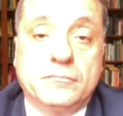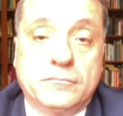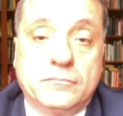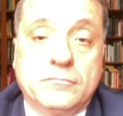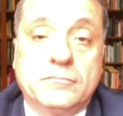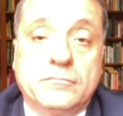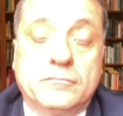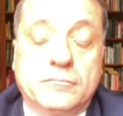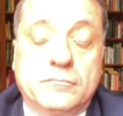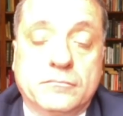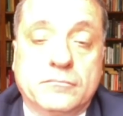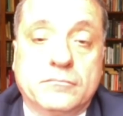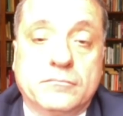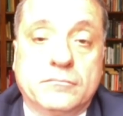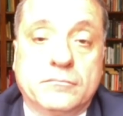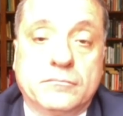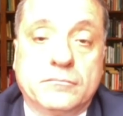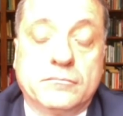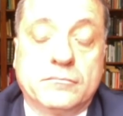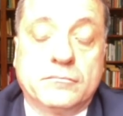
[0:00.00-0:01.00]

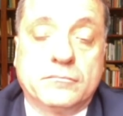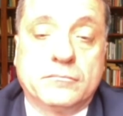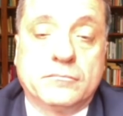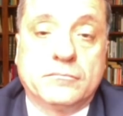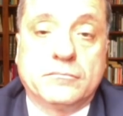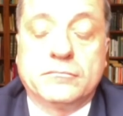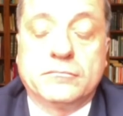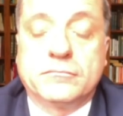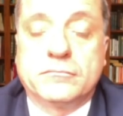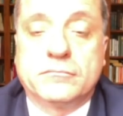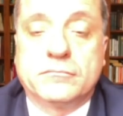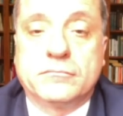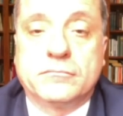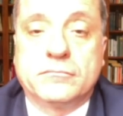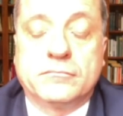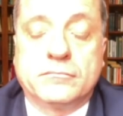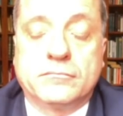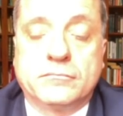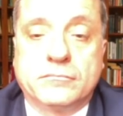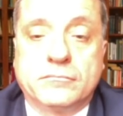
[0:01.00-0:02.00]

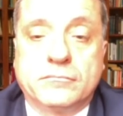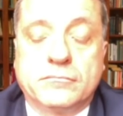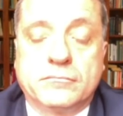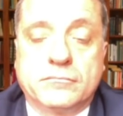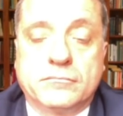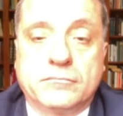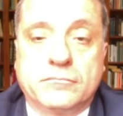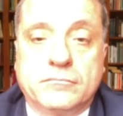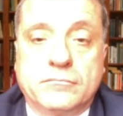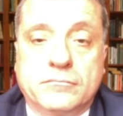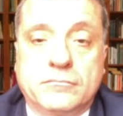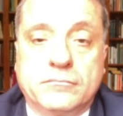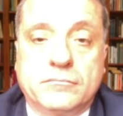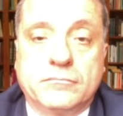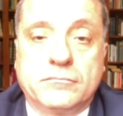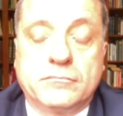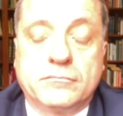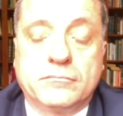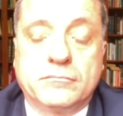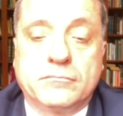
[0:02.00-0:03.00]

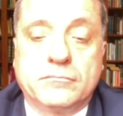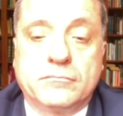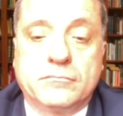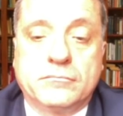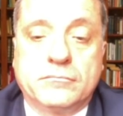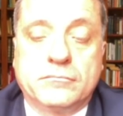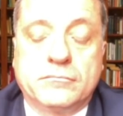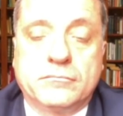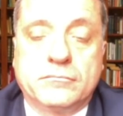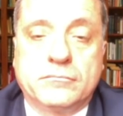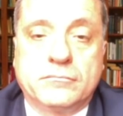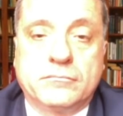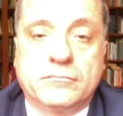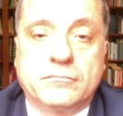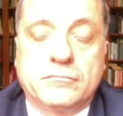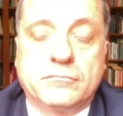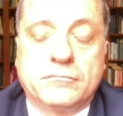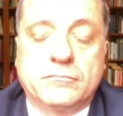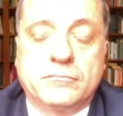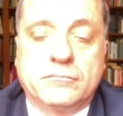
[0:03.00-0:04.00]

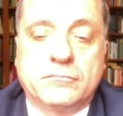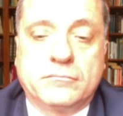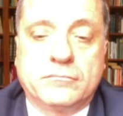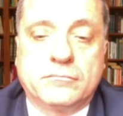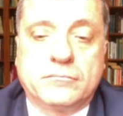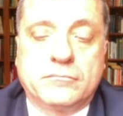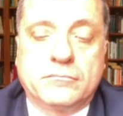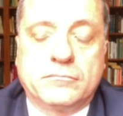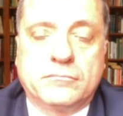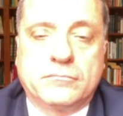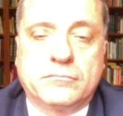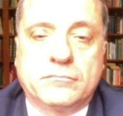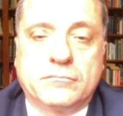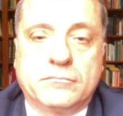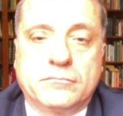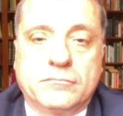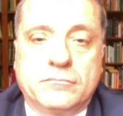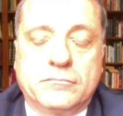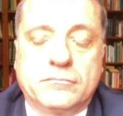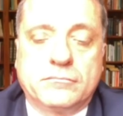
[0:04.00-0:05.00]

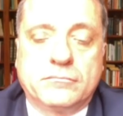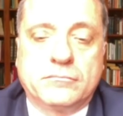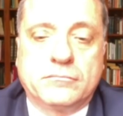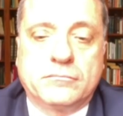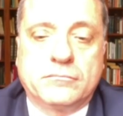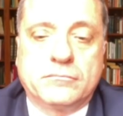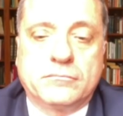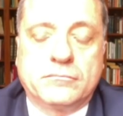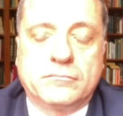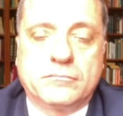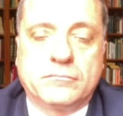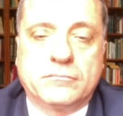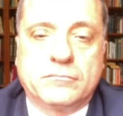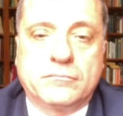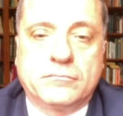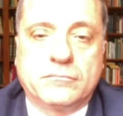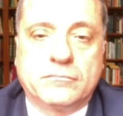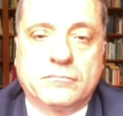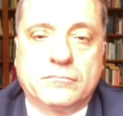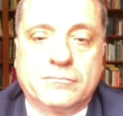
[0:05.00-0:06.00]

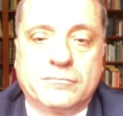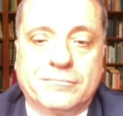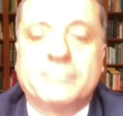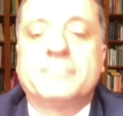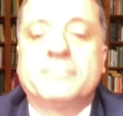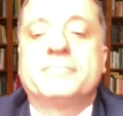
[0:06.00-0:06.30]
(silent)